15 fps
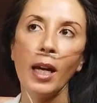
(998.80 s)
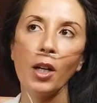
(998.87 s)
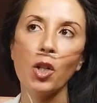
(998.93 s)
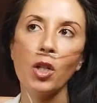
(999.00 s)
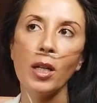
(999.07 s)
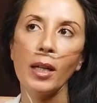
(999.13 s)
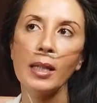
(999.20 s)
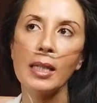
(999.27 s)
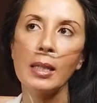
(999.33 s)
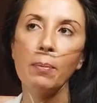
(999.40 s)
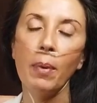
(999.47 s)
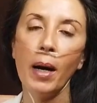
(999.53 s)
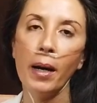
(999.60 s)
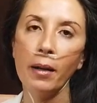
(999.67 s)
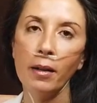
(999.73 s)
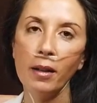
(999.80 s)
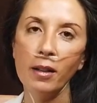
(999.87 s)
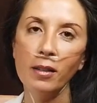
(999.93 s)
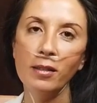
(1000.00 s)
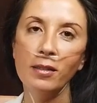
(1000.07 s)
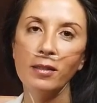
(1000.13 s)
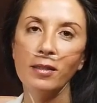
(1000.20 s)
actually
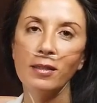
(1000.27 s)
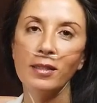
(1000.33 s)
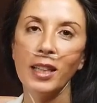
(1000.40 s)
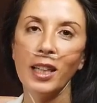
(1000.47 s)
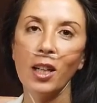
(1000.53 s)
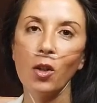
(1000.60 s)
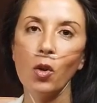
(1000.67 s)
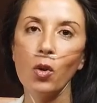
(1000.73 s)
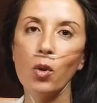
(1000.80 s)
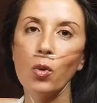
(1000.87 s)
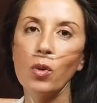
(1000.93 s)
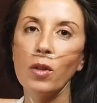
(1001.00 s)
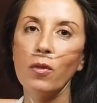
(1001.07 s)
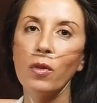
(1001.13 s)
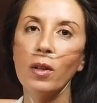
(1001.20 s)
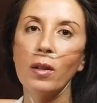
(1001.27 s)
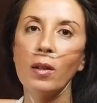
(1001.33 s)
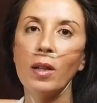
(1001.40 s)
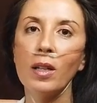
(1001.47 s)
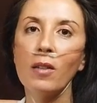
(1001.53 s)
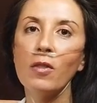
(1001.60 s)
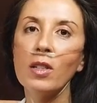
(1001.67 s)
expire. They can go through
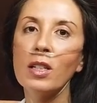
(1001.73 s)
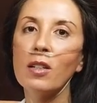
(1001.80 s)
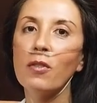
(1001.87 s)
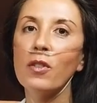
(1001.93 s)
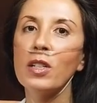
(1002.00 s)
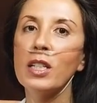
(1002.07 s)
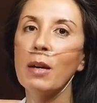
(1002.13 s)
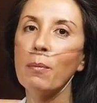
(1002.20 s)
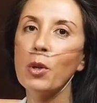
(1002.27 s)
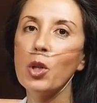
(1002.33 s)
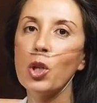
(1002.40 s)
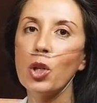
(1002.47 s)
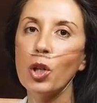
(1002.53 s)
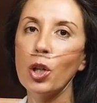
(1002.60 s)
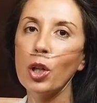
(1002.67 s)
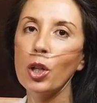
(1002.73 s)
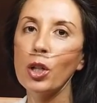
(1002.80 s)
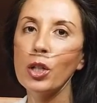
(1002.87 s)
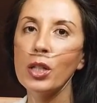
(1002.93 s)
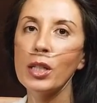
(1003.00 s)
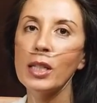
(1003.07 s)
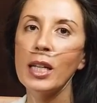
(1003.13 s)
different
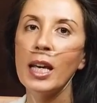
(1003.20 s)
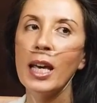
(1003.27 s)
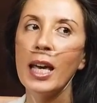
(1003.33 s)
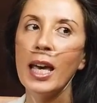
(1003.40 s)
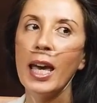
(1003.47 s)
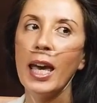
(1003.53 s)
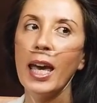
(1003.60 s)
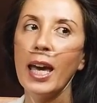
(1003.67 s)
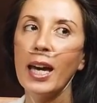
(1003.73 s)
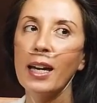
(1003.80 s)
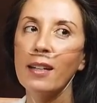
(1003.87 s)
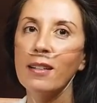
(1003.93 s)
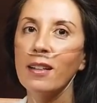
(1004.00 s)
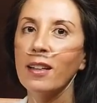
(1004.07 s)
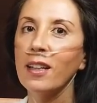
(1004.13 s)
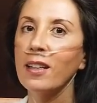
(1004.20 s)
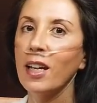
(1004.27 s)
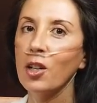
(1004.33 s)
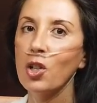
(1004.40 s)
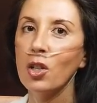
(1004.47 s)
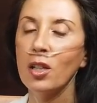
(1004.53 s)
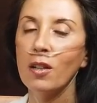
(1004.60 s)
temperatures, and it can
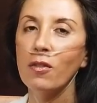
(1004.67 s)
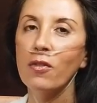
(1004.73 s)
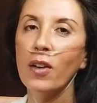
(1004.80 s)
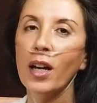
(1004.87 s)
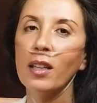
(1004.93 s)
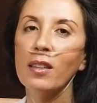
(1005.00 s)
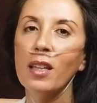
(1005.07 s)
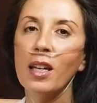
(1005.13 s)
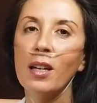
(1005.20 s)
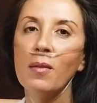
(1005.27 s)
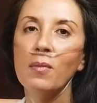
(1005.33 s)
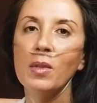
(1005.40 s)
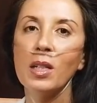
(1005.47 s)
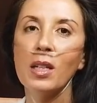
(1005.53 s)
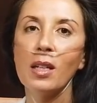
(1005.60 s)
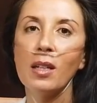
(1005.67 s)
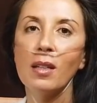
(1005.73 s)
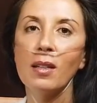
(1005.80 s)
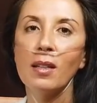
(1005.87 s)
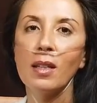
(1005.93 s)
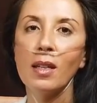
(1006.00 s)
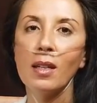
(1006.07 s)
actually affect them,
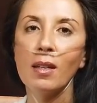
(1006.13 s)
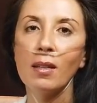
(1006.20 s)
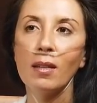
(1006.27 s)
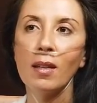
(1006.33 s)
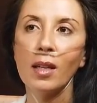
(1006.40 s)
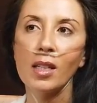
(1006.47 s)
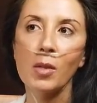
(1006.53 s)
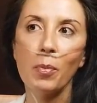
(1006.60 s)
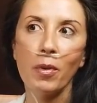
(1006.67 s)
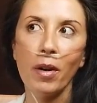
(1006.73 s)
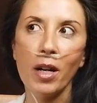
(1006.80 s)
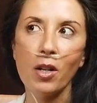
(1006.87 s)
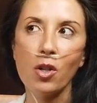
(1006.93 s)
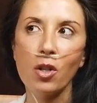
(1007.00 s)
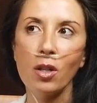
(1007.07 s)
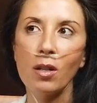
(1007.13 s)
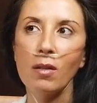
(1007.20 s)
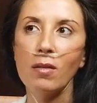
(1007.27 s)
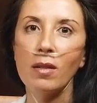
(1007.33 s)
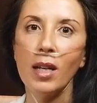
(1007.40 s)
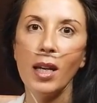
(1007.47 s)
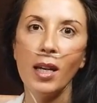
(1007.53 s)
the
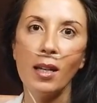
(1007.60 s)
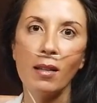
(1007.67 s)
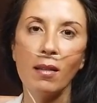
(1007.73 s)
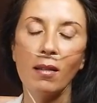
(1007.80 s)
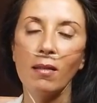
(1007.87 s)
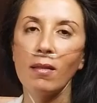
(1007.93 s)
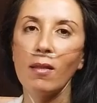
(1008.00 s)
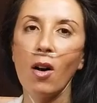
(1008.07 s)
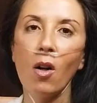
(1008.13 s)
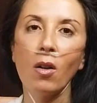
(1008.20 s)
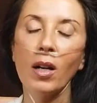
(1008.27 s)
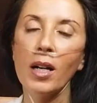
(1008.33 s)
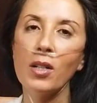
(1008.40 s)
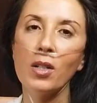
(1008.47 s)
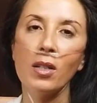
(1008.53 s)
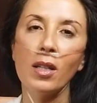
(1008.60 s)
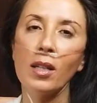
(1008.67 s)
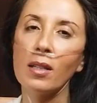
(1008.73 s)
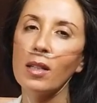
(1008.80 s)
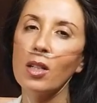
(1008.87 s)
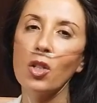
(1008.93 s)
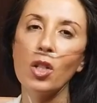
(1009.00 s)
expiration date and all kinds of
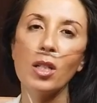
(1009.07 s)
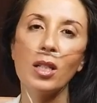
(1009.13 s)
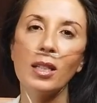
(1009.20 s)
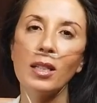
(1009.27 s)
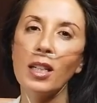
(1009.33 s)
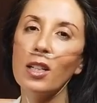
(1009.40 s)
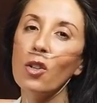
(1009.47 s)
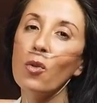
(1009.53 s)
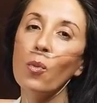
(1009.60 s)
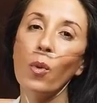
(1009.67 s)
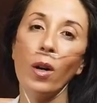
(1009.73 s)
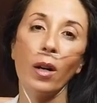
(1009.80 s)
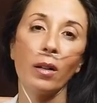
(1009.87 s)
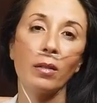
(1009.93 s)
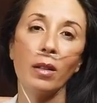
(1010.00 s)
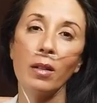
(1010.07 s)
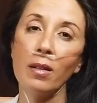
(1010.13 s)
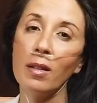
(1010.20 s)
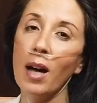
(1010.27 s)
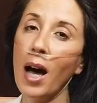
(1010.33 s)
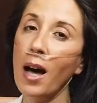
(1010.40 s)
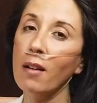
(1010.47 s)
things. They don't work. They're
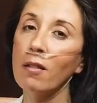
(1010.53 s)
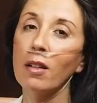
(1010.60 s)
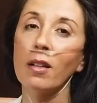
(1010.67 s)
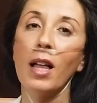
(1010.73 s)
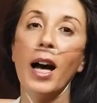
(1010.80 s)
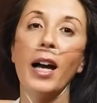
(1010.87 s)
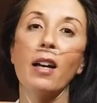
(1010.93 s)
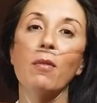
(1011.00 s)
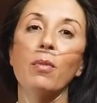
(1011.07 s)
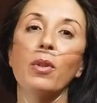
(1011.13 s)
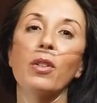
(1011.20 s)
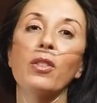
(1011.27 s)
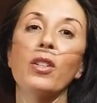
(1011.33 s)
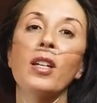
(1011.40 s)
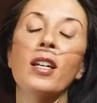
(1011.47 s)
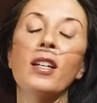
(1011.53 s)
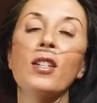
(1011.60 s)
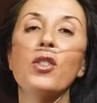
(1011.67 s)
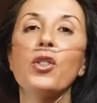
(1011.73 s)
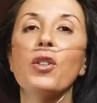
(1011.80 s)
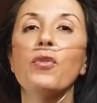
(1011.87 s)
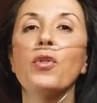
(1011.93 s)
not reliable.
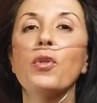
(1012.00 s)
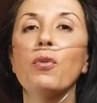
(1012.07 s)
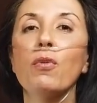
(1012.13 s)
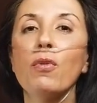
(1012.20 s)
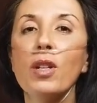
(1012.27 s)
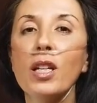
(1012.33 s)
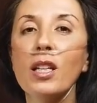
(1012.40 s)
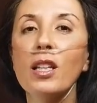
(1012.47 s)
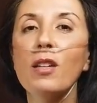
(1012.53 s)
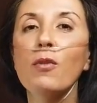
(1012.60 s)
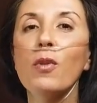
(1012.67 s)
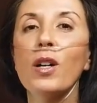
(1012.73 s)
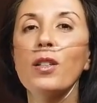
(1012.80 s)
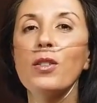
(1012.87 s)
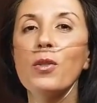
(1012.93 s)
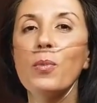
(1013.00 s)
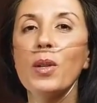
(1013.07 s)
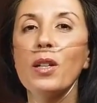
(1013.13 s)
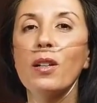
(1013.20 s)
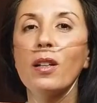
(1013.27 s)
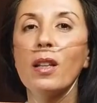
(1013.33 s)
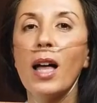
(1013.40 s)
So if you really want to
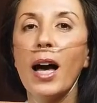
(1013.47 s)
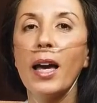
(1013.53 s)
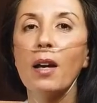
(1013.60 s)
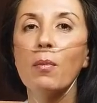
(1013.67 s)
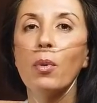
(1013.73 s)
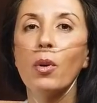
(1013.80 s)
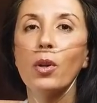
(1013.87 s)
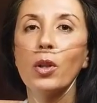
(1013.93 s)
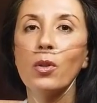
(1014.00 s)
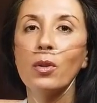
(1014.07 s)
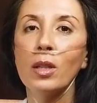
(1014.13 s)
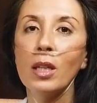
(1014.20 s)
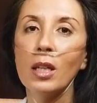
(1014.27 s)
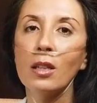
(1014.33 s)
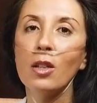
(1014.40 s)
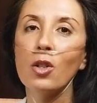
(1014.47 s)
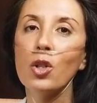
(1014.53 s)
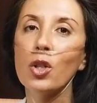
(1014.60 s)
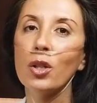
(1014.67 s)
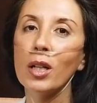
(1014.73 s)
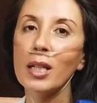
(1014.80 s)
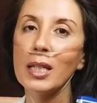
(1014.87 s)
be reliable, you need the
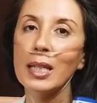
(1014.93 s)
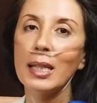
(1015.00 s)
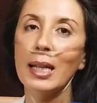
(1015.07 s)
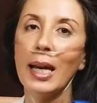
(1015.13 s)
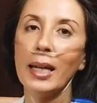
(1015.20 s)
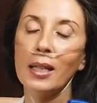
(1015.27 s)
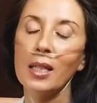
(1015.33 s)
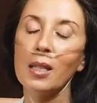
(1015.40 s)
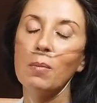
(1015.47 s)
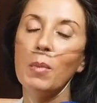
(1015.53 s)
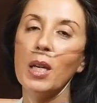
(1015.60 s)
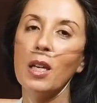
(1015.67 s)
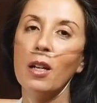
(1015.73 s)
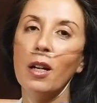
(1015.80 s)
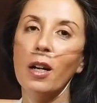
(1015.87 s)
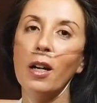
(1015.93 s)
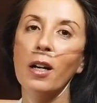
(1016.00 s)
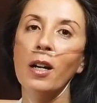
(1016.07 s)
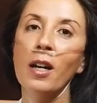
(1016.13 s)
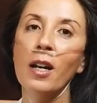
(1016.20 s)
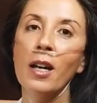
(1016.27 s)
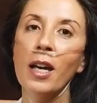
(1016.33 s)
TrustLax
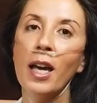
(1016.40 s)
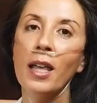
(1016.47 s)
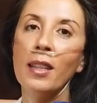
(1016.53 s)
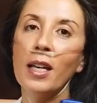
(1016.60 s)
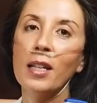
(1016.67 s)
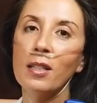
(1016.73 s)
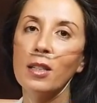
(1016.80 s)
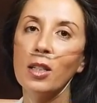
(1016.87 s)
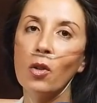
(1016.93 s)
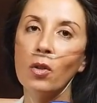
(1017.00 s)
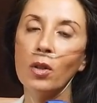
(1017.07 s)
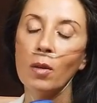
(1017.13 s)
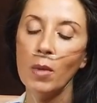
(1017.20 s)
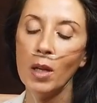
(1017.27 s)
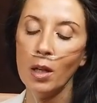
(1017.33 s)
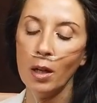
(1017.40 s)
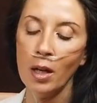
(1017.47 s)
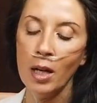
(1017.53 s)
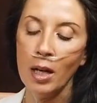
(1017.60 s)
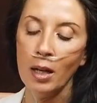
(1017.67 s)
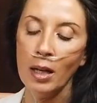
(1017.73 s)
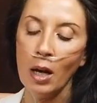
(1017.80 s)
meter, and that's the only meter.
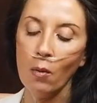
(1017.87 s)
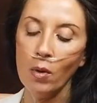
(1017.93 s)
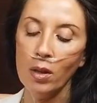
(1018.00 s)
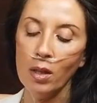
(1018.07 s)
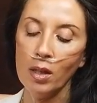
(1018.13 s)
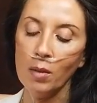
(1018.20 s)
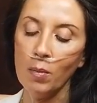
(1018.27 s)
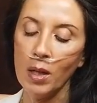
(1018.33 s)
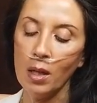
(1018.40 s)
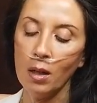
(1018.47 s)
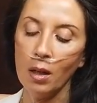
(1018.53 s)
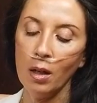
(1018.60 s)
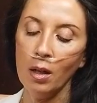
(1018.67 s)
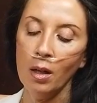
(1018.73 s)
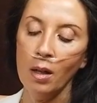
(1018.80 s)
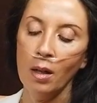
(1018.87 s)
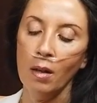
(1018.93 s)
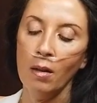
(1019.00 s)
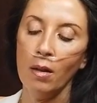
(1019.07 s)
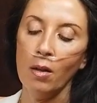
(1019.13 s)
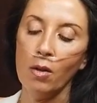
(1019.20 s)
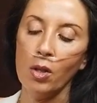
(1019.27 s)
Now with this meter,
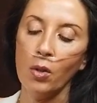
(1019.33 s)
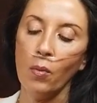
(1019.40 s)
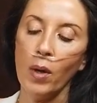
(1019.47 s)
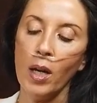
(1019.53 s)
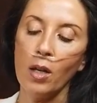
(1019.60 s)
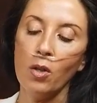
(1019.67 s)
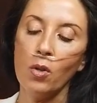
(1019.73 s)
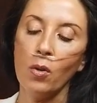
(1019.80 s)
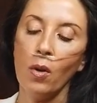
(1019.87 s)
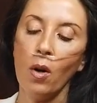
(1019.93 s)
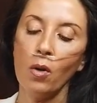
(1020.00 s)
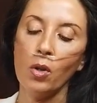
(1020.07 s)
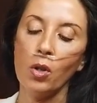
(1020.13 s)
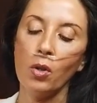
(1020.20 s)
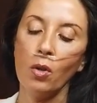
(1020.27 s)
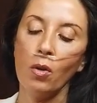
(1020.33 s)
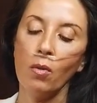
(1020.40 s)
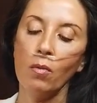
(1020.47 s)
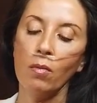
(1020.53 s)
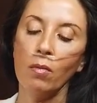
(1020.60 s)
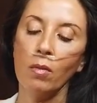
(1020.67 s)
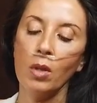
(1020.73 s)
there's a way to
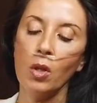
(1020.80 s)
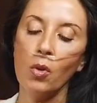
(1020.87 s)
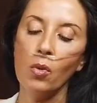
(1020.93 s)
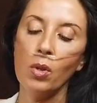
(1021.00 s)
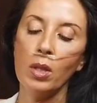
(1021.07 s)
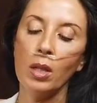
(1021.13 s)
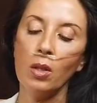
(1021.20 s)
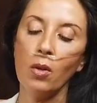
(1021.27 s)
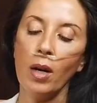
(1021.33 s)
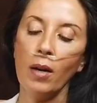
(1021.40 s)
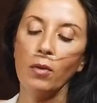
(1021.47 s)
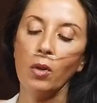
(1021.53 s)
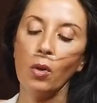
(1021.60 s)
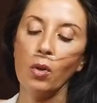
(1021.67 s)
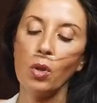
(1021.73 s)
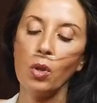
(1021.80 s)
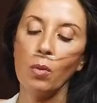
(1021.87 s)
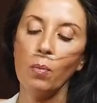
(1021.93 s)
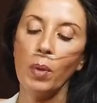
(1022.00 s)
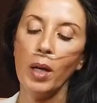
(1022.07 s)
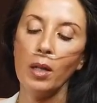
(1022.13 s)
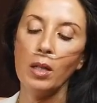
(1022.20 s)
also use it. You have to also
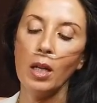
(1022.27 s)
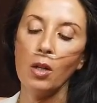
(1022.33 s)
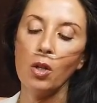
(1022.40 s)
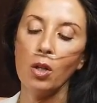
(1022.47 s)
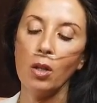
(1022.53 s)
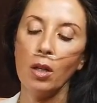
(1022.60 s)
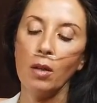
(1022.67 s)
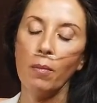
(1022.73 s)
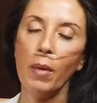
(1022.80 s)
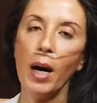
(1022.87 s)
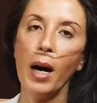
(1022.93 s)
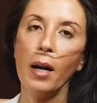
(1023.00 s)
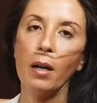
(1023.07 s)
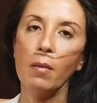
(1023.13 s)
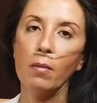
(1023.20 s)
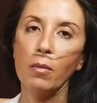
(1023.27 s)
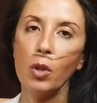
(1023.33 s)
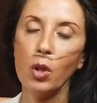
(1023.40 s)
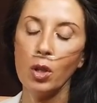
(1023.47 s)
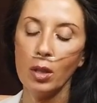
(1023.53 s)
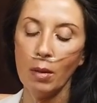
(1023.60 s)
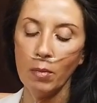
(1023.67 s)
pay attention at the bottom,
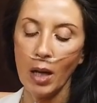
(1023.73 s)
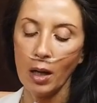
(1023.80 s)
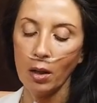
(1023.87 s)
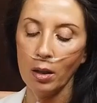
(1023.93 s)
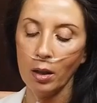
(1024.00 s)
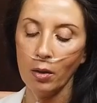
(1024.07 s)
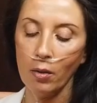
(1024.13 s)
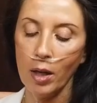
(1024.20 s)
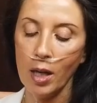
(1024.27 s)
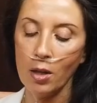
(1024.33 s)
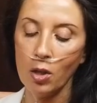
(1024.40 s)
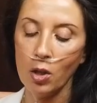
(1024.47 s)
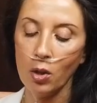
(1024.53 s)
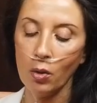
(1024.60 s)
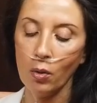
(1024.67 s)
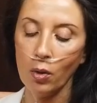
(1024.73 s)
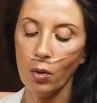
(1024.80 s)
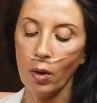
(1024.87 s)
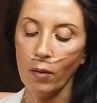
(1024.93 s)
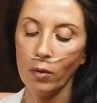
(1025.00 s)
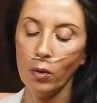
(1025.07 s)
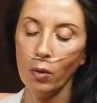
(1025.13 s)
which is I'm going to go into.
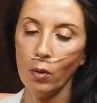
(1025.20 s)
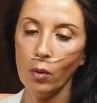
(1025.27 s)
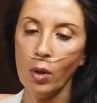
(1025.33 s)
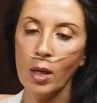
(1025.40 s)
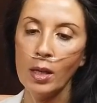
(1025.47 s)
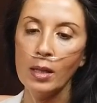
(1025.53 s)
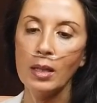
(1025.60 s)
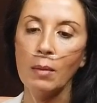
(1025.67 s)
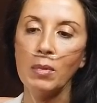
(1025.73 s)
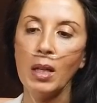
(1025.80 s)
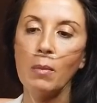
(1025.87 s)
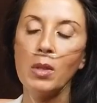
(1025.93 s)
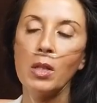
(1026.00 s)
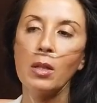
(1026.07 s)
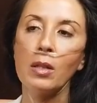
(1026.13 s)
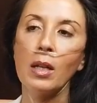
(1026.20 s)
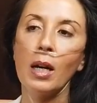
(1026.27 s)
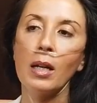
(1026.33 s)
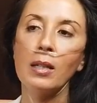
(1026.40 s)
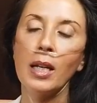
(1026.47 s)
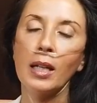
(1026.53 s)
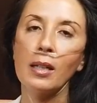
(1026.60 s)
You have to sometimes
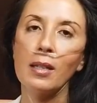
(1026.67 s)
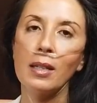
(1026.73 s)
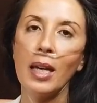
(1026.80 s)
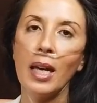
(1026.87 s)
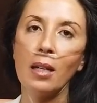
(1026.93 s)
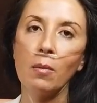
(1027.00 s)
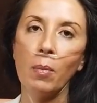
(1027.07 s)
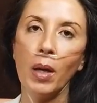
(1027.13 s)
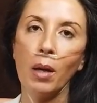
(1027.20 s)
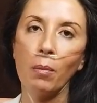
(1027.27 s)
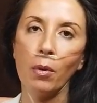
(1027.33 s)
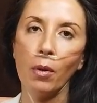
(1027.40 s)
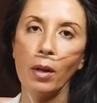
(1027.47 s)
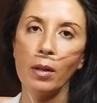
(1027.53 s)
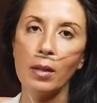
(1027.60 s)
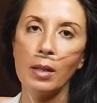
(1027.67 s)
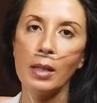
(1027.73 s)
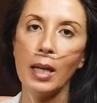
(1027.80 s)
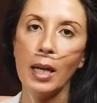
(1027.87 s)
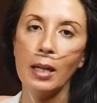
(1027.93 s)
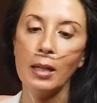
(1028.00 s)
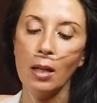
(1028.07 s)
take a sandpaper and
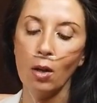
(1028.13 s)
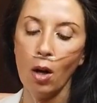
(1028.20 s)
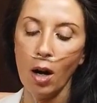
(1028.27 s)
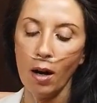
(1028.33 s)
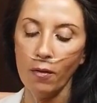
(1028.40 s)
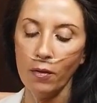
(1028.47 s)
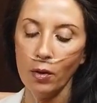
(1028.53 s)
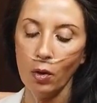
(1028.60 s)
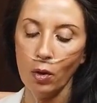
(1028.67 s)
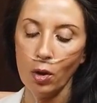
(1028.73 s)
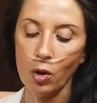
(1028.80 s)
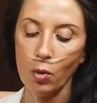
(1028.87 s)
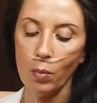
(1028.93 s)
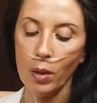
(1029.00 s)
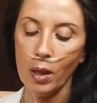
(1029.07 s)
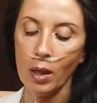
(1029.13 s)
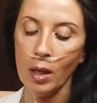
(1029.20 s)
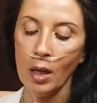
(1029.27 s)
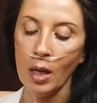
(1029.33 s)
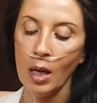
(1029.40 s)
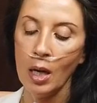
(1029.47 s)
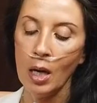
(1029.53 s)
sand it off in order to be